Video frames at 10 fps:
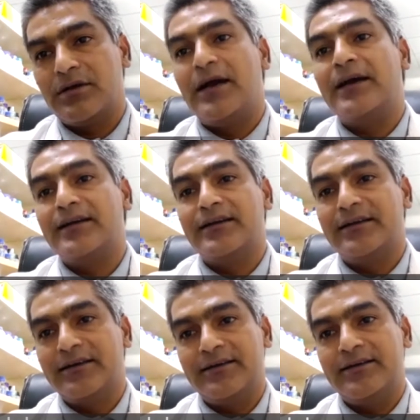rna
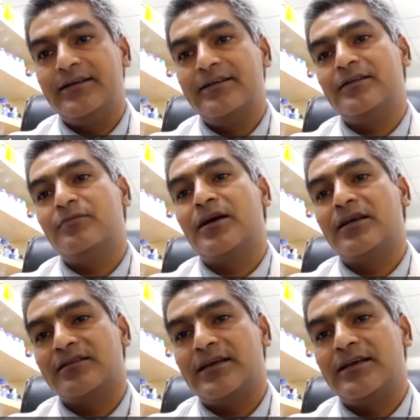degradation mask
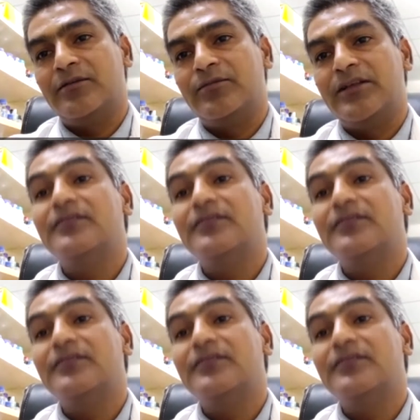kind of thing